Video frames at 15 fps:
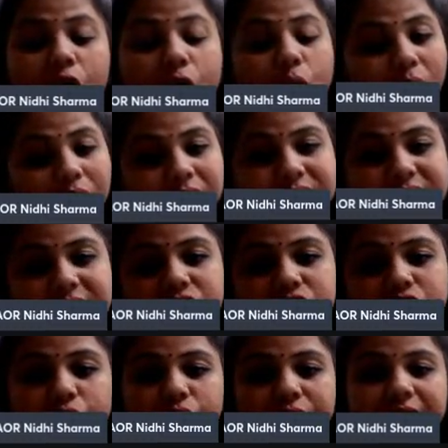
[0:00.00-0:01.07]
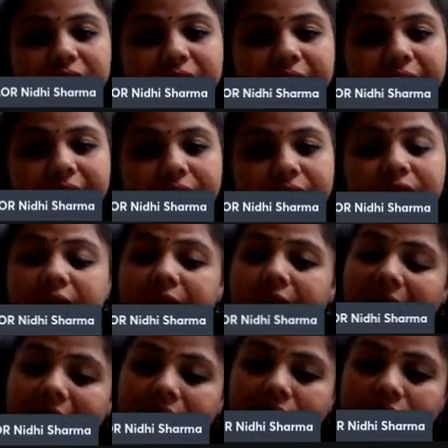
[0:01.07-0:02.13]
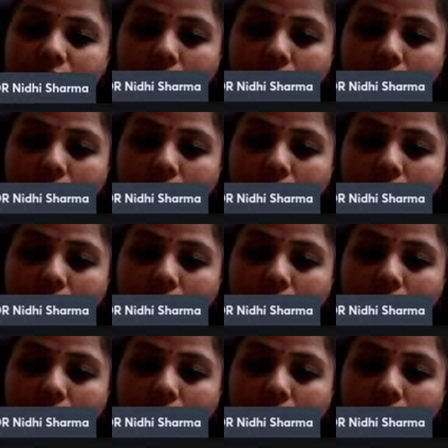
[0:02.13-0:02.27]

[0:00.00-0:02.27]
What is the storyline? And